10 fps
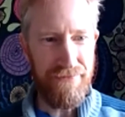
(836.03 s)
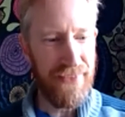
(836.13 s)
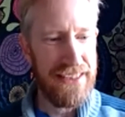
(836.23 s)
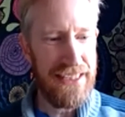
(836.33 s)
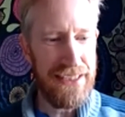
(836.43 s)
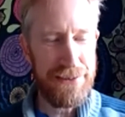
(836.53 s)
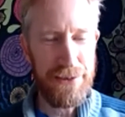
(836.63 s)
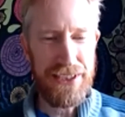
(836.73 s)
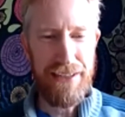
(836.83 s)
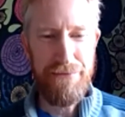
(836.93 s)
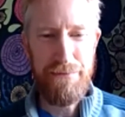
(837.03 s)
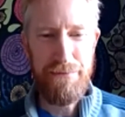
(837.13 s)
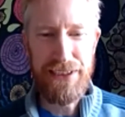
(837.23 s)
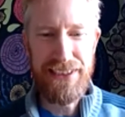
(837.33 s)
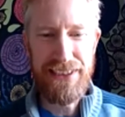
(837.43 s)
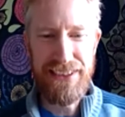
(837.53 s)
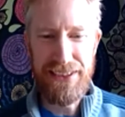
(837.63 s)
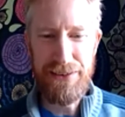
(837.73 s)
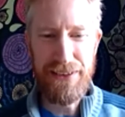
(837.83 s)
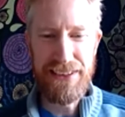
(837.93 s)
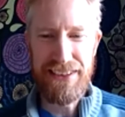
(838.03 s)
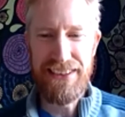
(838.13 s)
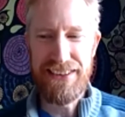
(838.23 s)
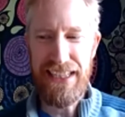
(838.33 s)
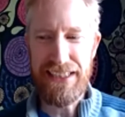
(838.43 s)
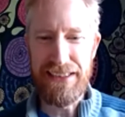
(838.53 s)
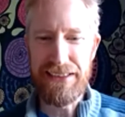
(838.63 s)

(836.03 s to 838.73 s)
that's what I've been doing since then.